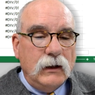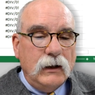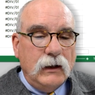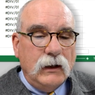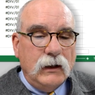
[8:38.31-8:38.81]

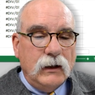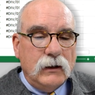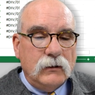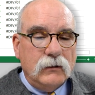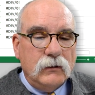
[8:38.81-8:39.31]

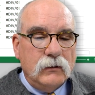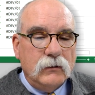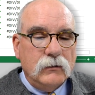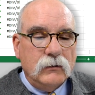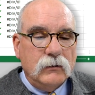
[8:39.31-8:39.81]
and
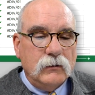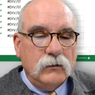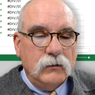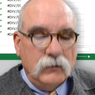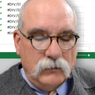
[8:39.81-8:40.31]

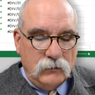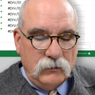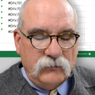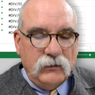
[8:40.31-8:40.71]
let's